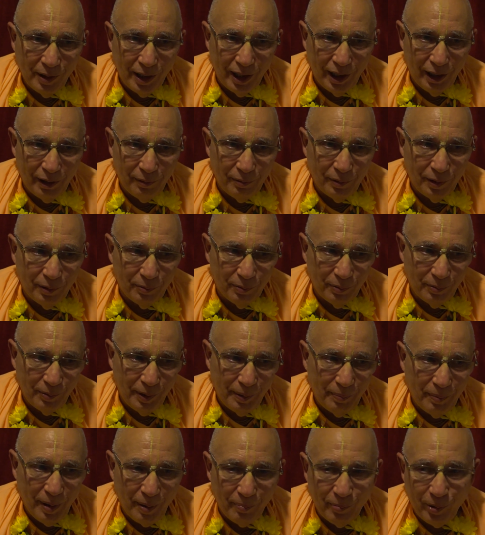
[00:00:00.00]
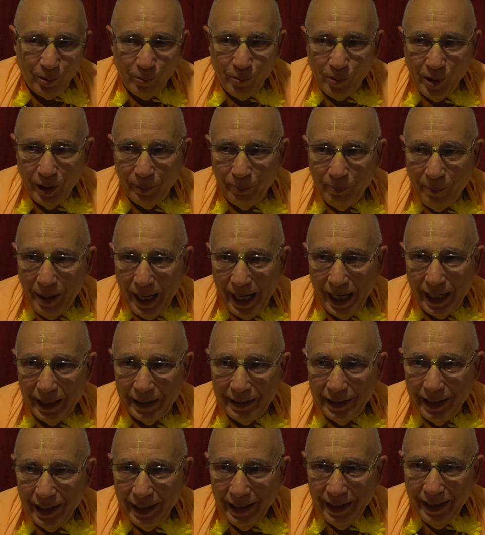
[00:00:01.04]
I remember one
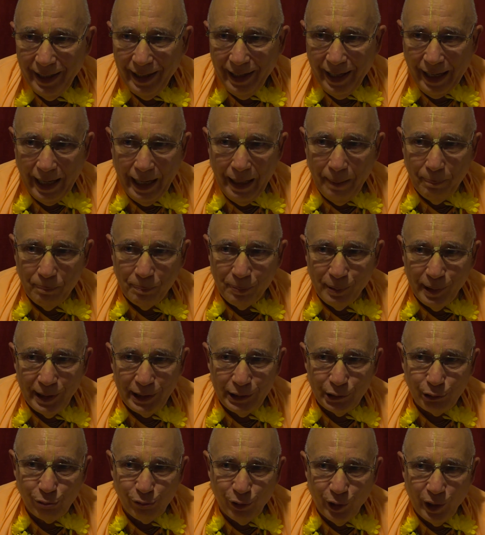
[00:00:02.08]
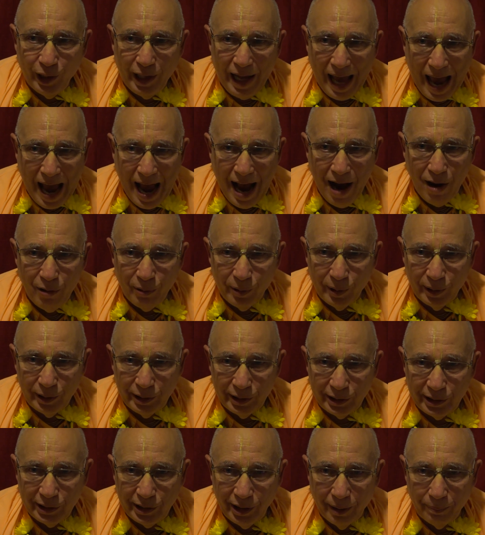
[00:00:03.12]
man, he preached for an hour
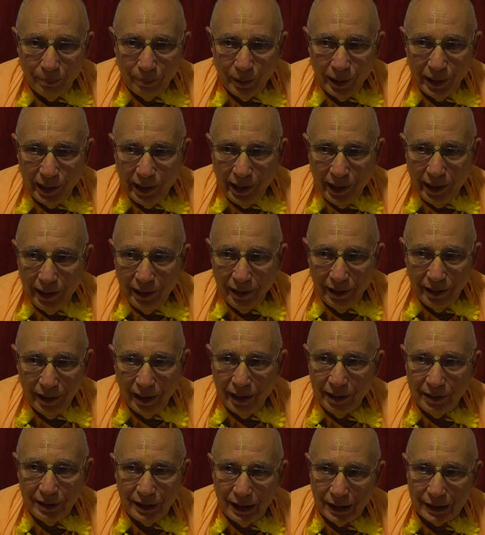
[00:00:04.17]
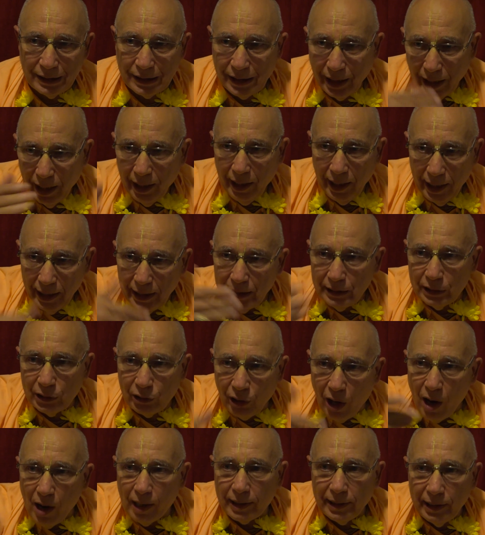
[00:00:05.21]
to somebody, and just, he's
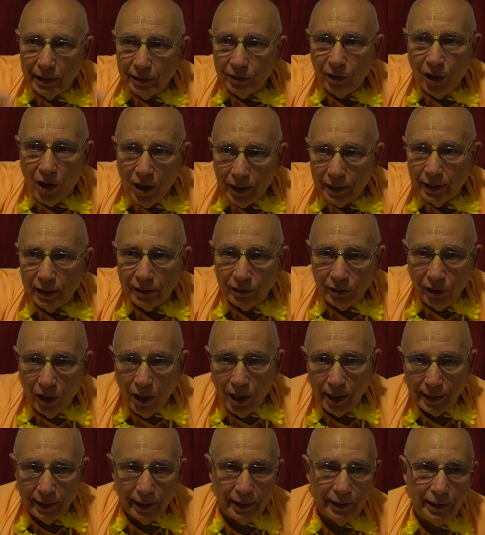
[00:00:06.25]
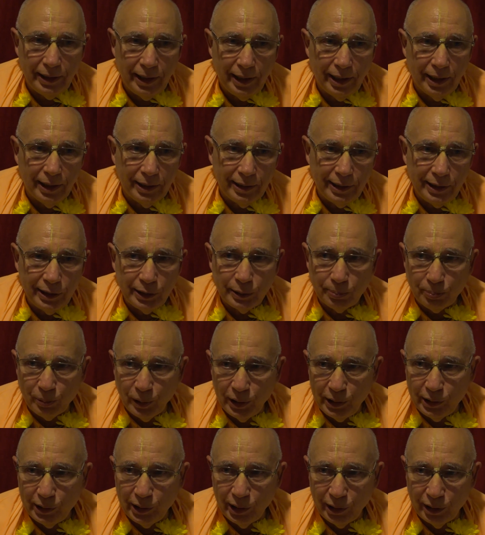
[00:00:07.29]
talking, and he's
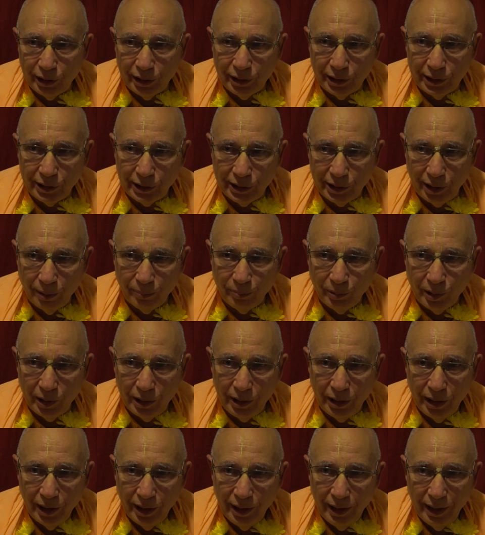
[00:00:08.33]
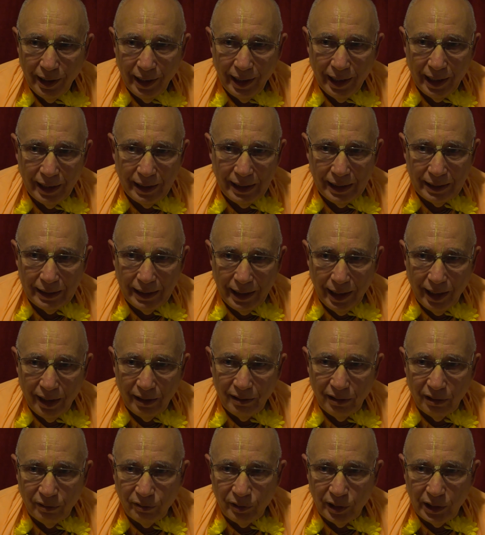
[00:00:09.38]
preaching to the someone. And at the
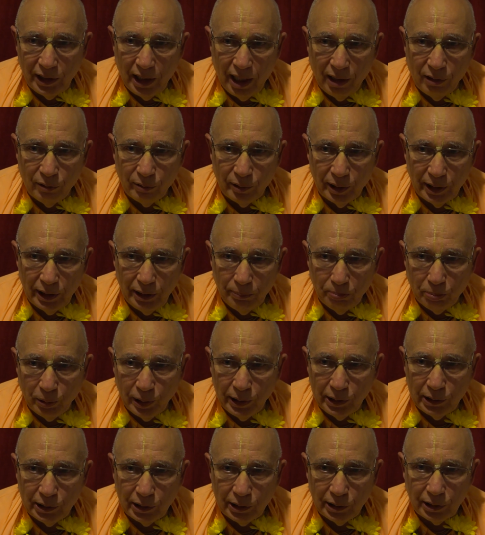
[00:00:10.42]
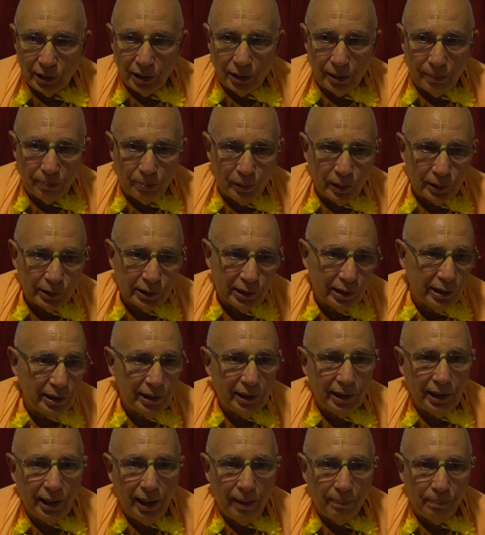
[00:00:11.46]
end of an hour, he preaches to the person, and
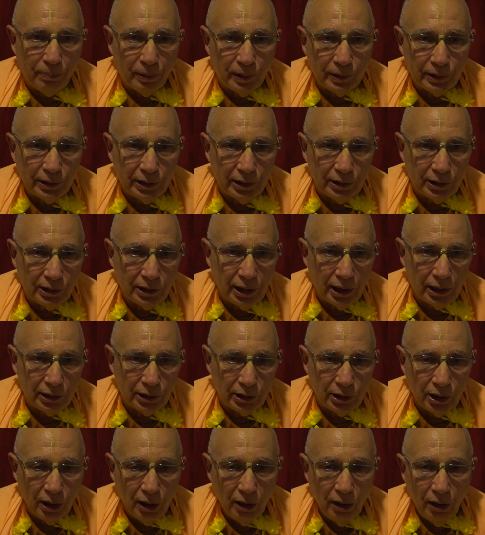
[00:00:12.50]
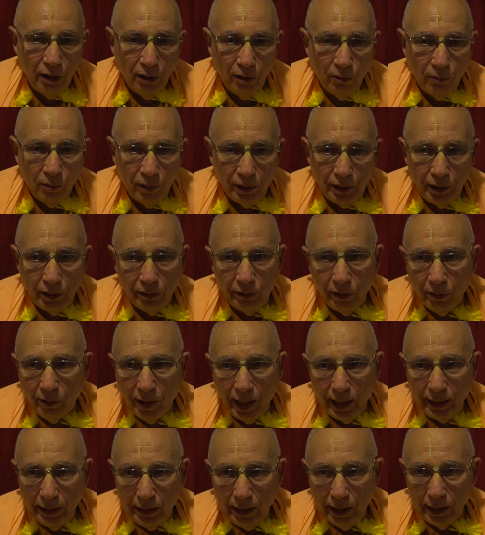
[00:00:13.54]
then that person says, well, you know,
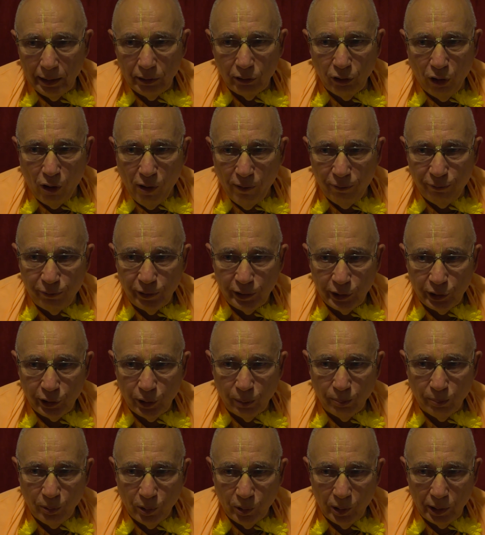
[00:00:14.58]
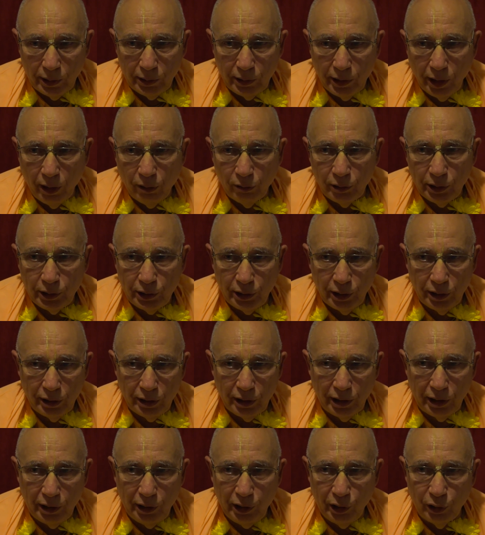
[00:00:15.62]
I think dolphins are more intelligent
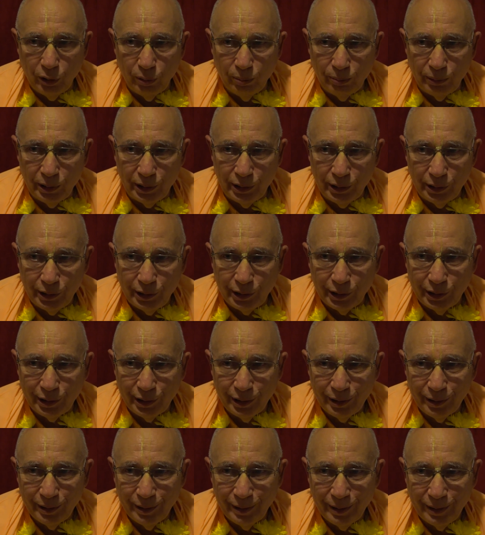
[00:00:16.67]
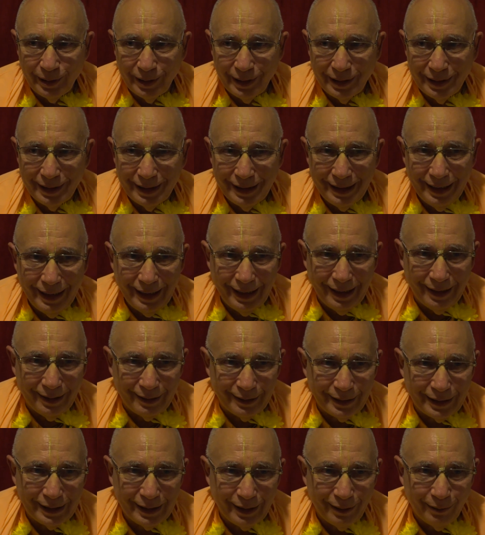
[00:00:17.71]
than humans. You know,
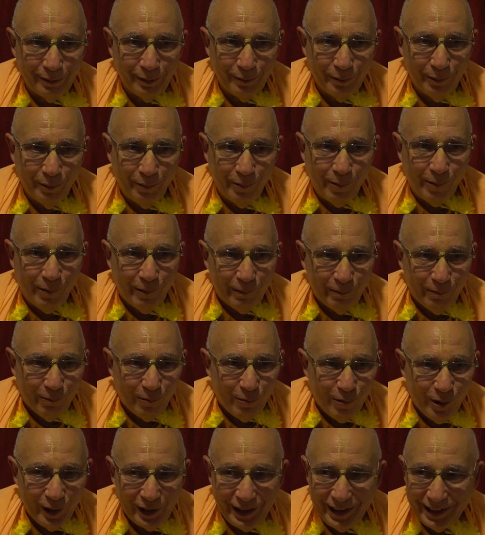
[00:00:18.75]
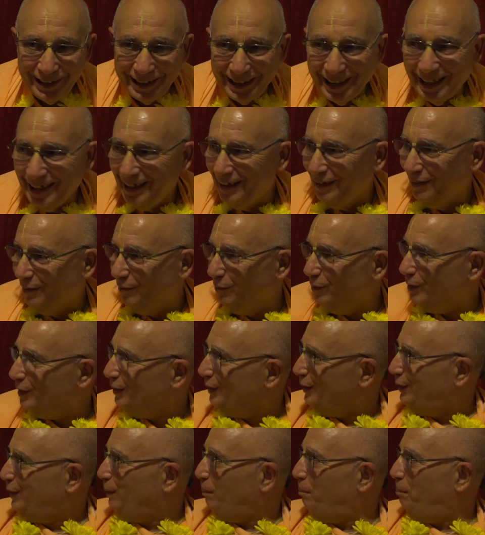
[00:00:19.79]
so what is
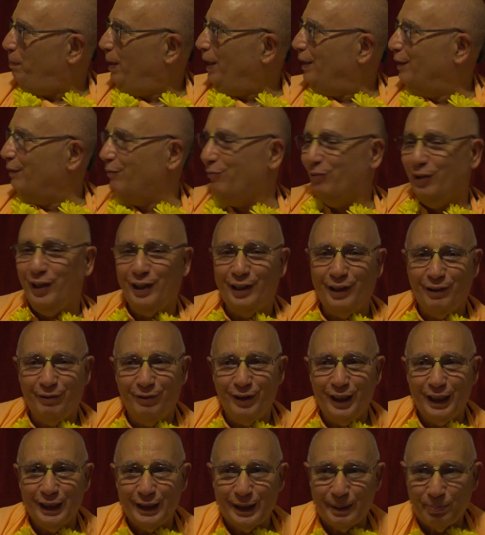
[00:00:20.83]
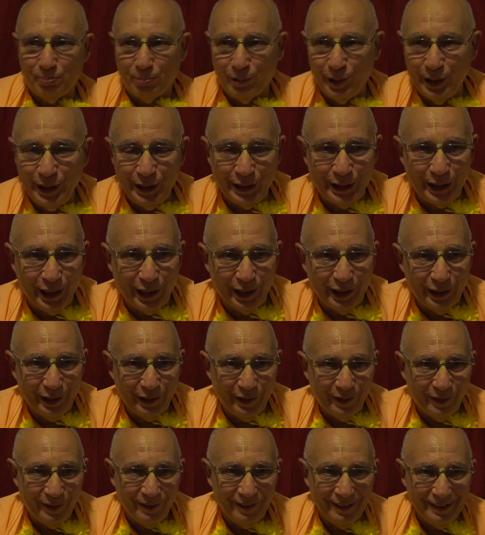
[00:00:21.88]
the benefit of his preaching, you
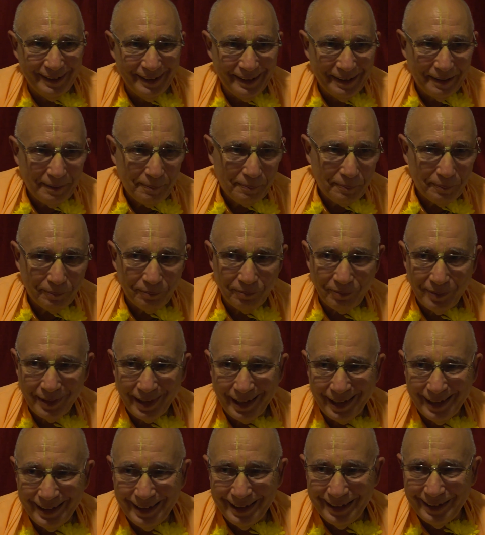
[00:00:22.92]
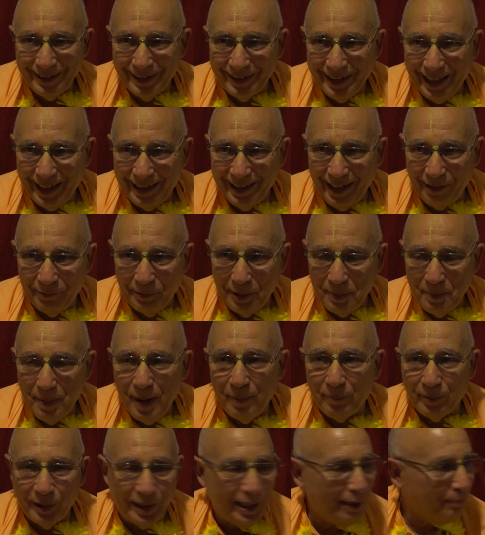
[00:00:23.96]
know? So then I
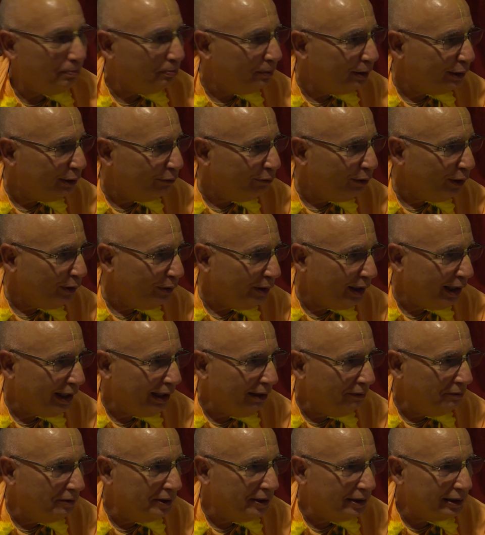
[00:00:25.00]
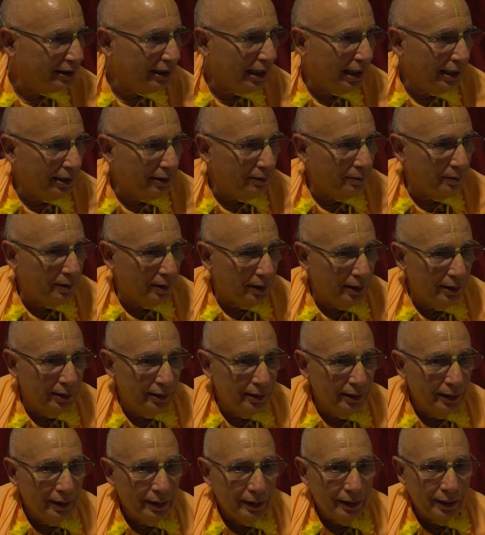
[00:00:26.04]
remember that devotee, he was like,
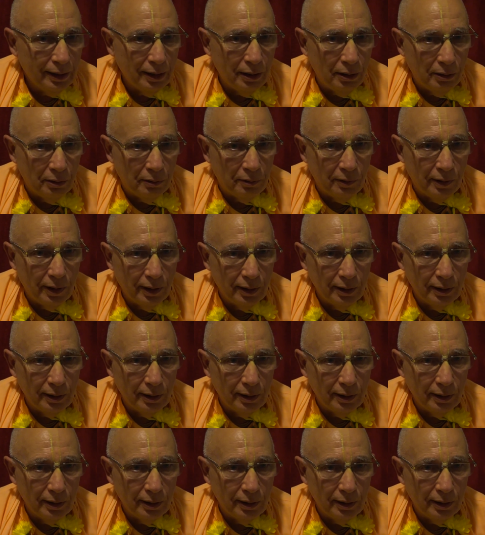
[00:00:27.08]
you know,